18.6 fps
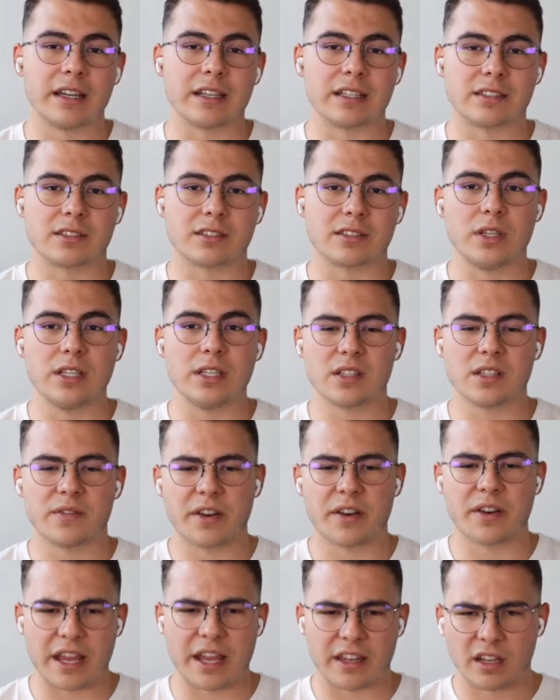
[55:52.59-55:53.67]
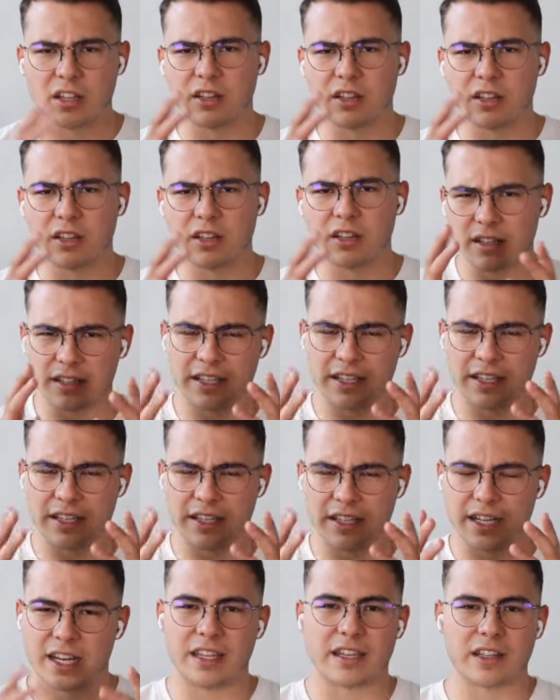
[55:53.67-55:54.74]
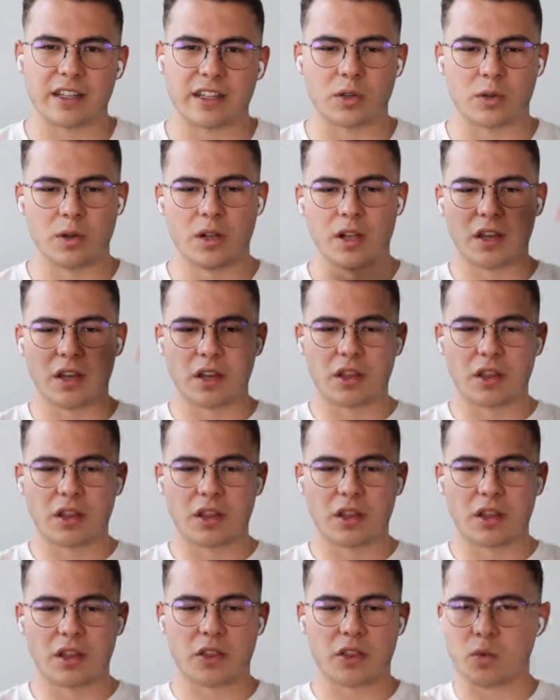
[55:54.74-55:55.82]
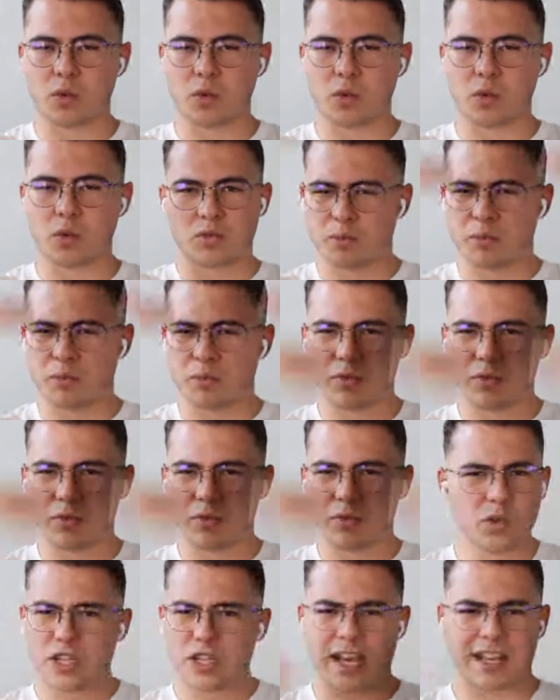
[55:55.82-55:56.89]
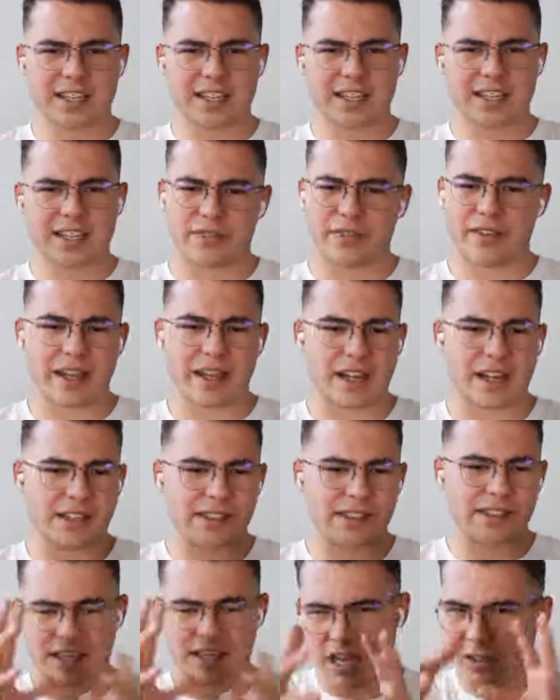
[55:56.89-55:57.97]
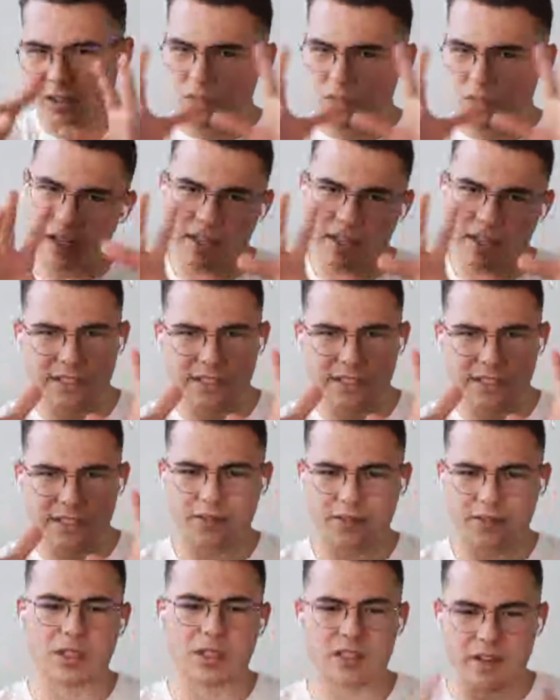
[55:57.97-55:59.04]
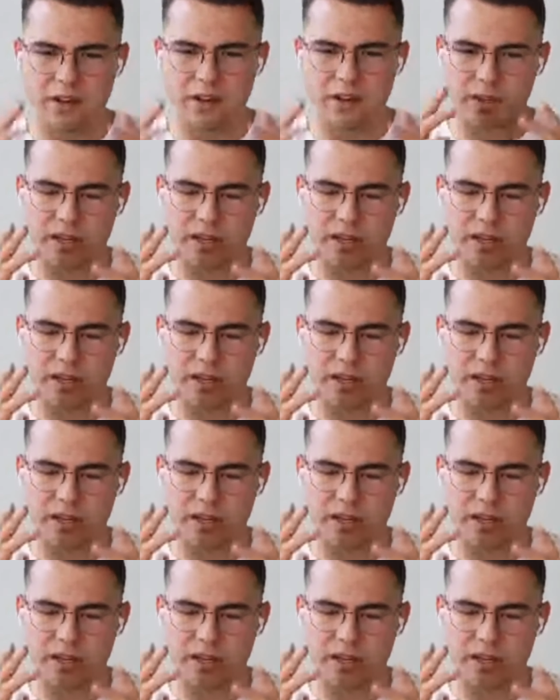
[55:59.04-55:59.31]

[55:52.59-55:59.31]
So he's a very analytical guy. He can go through huge Excel files and calculate stuff. So he's very